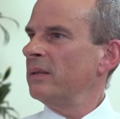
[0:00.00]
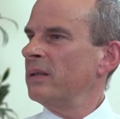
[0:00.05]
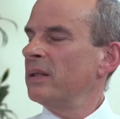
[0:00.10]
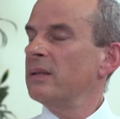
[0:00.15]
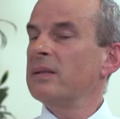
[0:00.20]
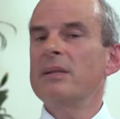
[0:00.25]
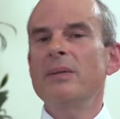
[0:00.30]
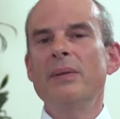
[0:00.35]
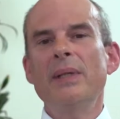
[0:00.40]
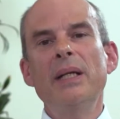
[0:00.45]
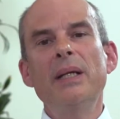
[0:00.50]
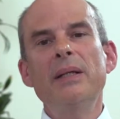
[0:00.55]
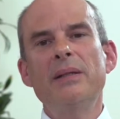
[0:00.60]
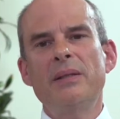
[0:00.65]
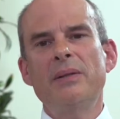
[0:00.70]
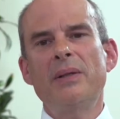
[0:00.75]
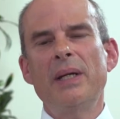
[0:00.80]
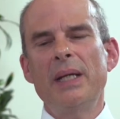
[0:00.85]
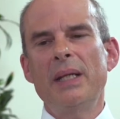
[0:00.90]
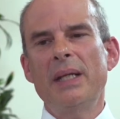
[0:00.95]
Just to
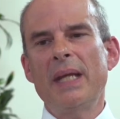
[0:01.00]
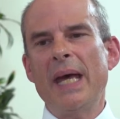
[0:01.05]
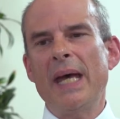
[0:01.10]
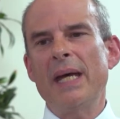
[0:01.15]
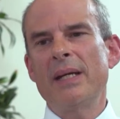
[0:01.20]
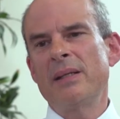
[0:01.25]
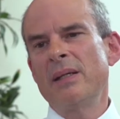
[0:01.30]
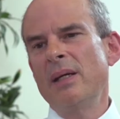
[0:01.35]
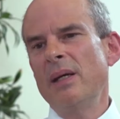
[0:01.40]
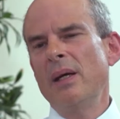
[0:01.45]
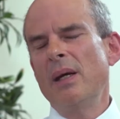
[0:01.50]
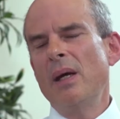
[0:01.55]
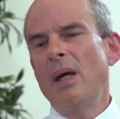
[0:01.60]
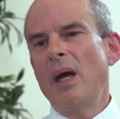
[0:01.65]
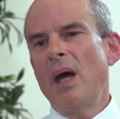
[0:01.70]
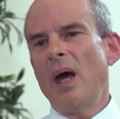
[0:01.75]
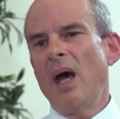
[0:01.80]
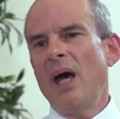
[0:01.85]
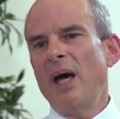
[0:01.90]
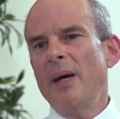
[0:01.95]
illustrate that,
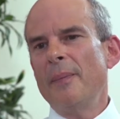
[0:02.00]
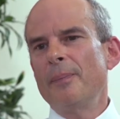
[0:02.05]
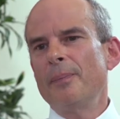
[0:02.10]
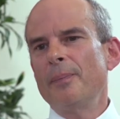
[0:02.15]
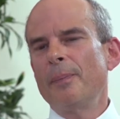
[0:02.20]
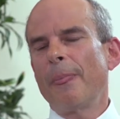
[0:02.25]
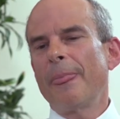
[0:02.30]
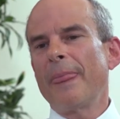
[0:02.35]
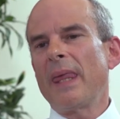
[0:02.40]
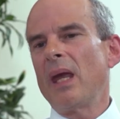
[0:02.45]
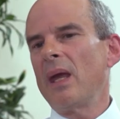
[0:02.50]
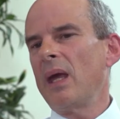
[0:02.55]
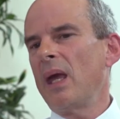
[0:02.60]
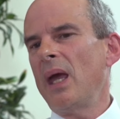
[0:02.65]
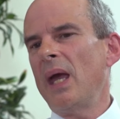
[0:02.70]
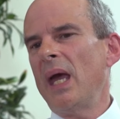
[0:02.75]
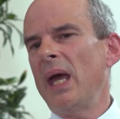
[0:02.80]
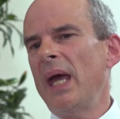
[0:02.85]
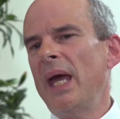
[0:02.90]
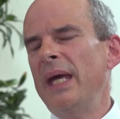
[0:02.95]

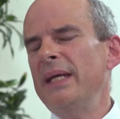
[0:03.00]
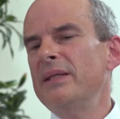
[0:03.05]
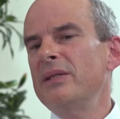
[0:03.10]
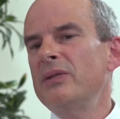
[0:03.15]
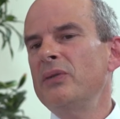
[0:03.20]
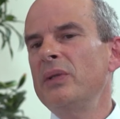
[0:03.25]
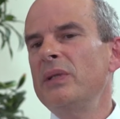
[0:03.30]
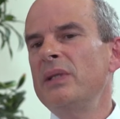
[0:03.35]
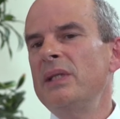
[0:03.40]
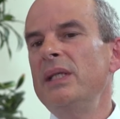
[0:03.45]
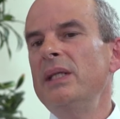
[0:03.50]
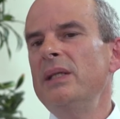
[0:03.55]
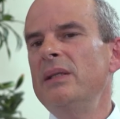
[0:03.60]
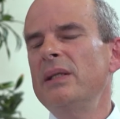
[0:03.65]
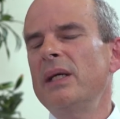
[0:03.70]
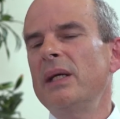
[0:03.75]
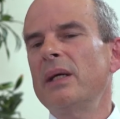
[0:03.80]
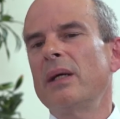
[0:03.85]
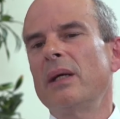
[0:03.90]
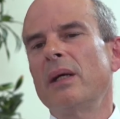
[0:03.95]
a
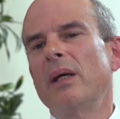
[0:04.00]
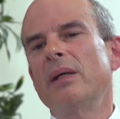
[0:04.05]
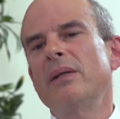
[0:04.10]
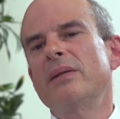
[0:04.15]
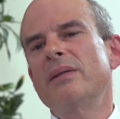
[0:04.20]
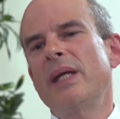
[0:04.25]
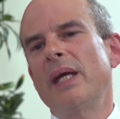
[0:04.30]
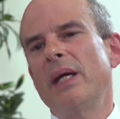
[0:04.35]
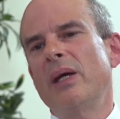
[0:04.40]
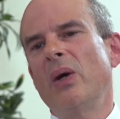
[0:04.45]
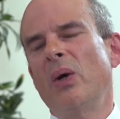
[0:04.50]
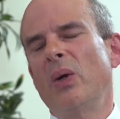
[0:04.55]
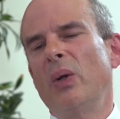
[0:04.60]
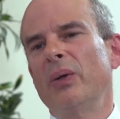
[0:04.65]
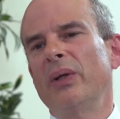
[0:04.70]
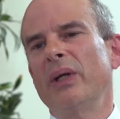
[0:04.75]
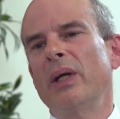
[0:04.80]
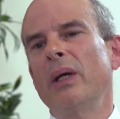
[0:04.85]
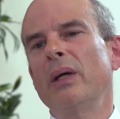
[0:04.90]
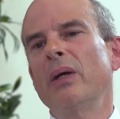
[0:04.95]
strategic
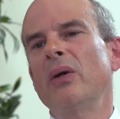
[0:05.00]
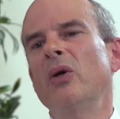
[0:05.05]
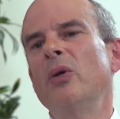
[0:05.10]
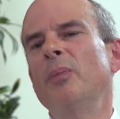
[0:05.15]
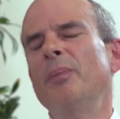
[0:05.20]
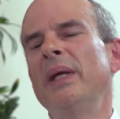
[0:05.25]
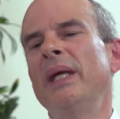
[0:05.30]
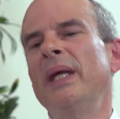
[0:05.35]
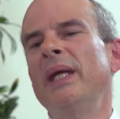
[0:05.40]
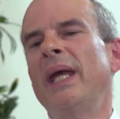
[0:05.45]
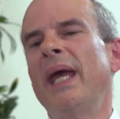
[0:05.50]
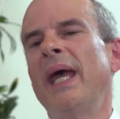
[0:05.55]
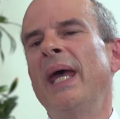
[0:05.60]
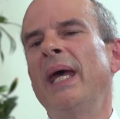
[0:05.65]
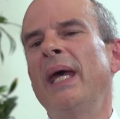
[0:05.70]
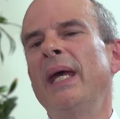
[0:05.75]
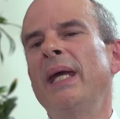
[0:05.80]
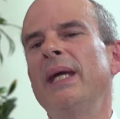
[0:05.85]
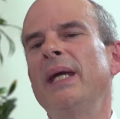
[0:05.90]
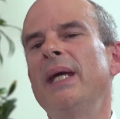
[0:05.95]
stakeholder could be
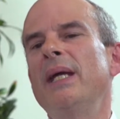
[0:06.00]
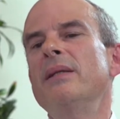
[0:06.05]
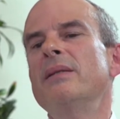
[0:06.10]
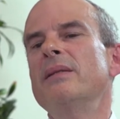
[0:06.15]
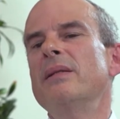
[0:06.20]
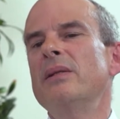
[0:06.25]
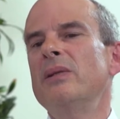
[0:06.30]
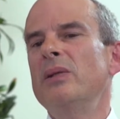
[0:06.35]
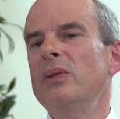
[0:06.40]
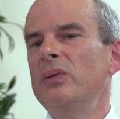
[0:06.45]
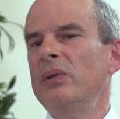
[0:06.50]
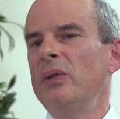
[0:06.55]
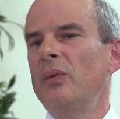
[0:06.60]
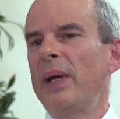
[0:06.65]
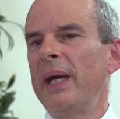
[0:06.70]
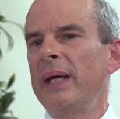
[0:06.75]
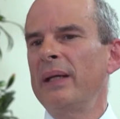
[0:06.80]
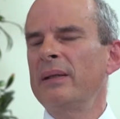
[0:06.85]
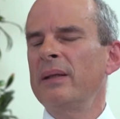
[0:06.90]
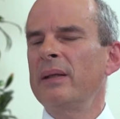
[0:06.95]
an institute
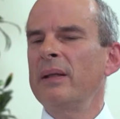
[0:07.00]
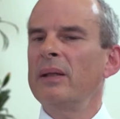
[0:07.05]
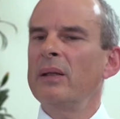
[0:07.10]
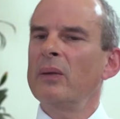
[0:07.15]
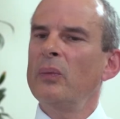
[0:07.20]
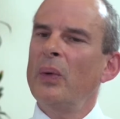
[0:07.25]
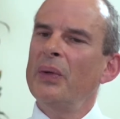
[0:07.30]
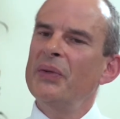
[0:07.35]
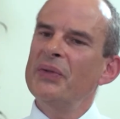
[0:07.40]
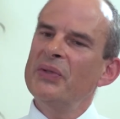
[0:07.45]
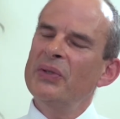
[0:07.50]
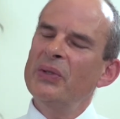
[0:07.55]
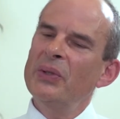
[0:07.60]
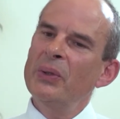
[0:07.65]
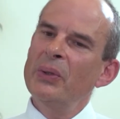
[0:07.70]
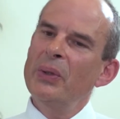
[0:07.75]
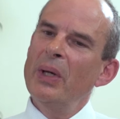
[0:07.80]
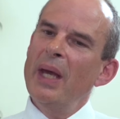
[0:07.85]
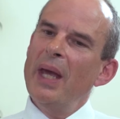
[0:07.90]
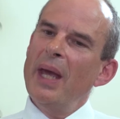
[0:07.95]
director that wants
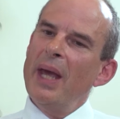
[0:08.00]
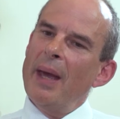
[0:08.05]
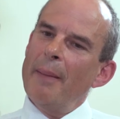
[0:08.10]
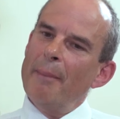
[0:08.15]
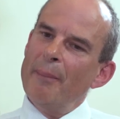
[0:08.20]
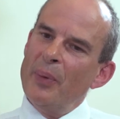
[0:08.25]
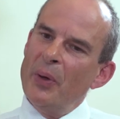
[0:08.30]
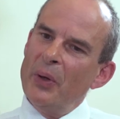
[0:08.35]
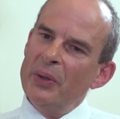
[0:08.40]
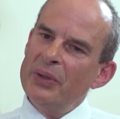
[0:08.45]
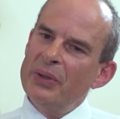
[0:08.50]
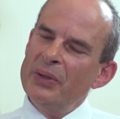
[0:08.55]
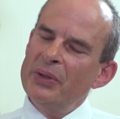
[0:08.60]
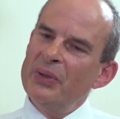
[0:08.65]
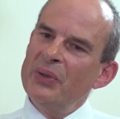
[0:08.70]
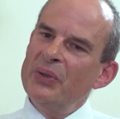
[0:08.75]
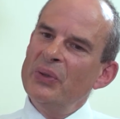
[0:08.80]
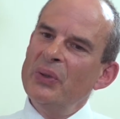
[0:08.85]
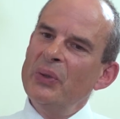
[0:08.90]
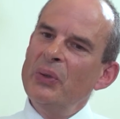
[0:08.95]
to push
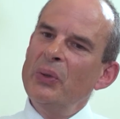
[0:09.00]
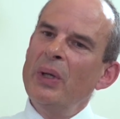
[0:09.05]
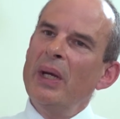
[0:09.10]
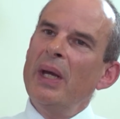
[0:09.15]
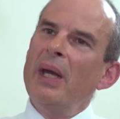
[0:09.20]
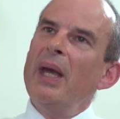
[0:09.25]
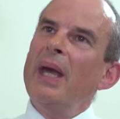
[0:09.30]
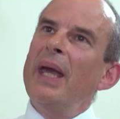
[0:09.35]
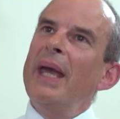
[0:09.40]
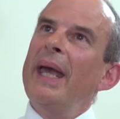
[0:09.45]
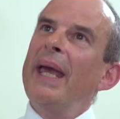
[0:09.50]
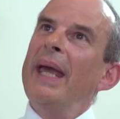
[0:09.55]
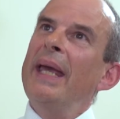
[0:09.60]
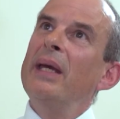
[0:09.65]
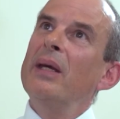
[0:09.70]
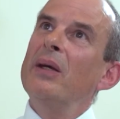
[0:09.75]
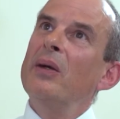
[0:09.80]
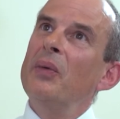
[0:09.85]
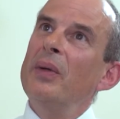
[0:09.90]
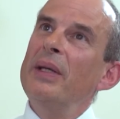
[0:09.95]
to
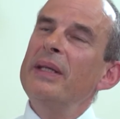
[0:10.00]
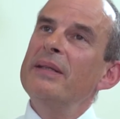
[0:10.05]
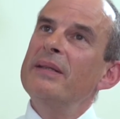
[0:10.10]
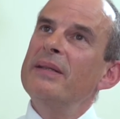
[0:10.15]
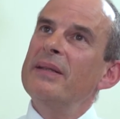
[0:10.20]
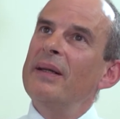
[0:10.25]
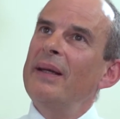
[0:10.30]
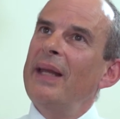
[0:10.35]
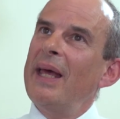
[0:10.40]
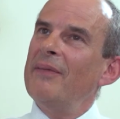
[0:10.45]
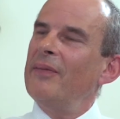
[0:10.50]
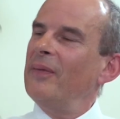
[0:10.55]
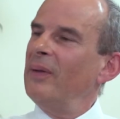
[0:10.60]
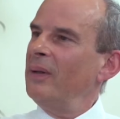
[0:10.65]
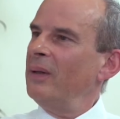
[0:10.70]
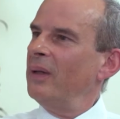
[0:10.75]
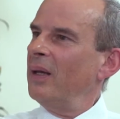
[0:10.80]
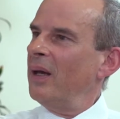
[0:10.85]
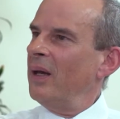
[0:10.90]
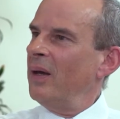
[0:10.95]
increase the
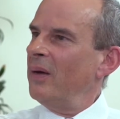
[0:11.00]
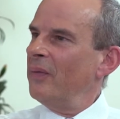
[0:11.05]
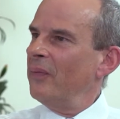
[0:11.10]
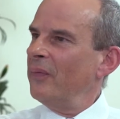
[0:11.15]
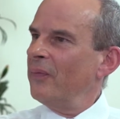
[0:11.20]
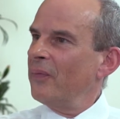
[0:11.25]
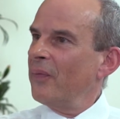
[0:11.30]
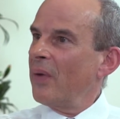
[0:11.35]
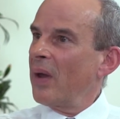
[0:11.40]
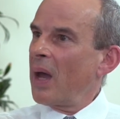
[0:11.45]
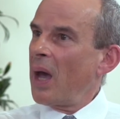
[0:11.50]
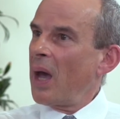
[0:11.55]
level of